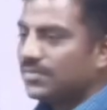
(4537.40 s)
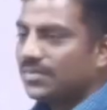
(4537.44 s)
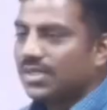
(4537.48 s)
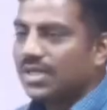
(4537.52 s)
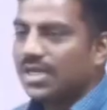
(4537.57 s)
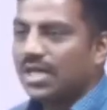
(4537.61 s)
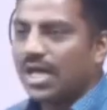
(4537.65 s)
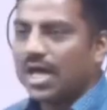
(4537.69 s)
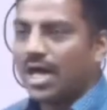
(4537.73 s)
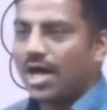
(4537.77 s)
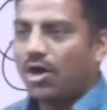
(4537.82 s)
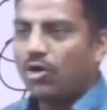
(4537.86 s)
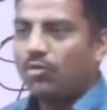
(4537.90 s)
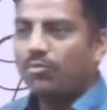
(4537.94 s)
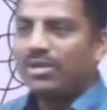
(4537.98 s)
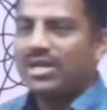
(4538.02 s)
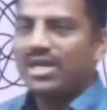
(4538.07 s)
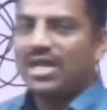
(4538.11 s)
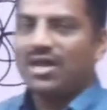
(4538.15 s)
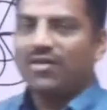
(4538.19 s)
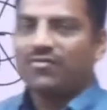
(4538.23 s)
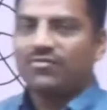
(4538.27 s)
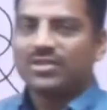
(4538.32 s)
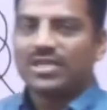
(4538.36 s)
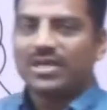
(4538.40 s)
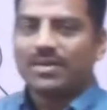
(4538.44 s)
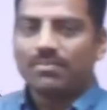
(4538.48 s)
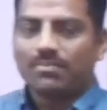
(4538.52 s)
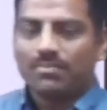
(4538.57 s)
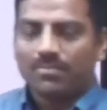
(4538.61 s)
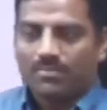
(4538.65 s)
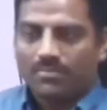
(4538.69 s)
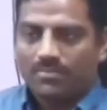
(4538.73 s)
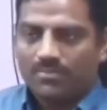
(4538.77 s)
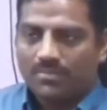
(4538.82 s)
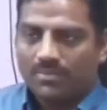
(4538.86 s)
How many of
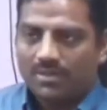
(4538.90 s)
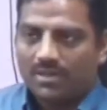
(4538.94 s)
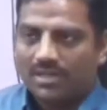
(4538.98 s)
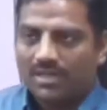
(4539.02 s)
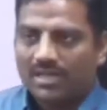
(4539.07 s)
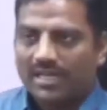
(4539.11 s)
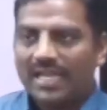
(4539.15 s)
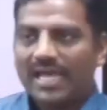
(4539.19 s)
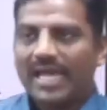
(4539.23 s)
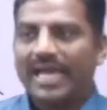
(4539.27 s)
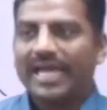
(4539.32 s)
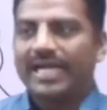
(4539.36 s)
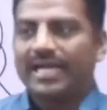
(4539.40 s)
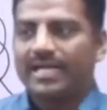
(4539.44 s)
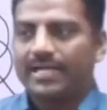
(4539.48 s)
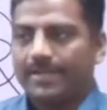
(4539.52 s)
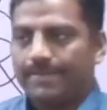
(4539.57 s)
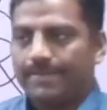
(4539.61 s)
them like